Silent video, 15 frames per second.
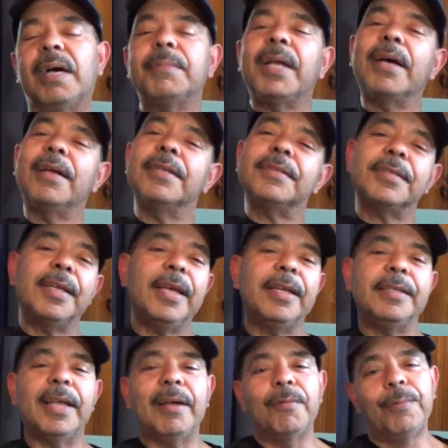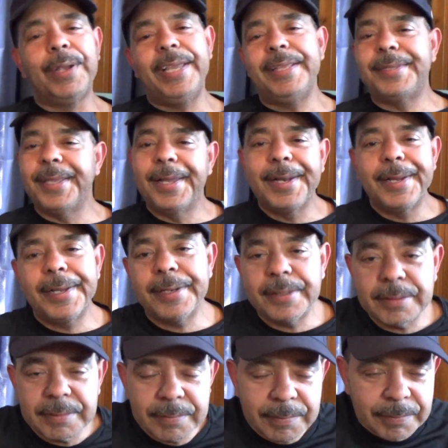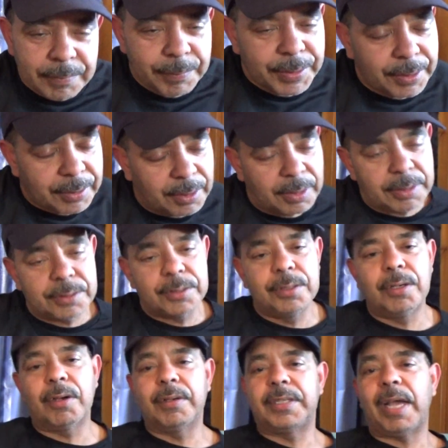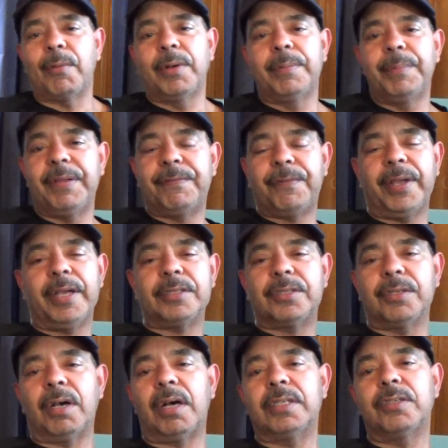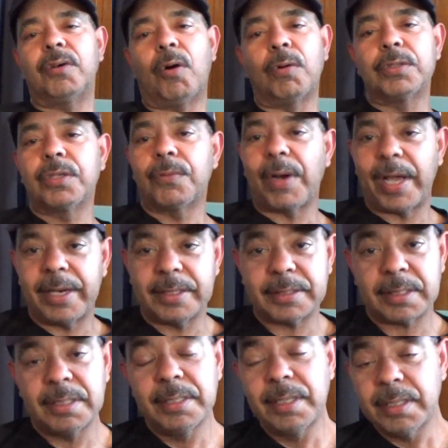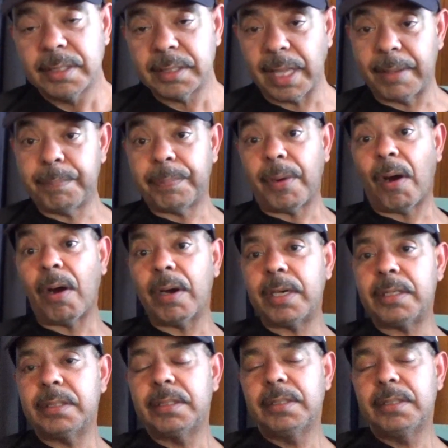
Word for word: I'm not gonna say that we did it, because, you know, that wouldn't be fair to older writers like Part,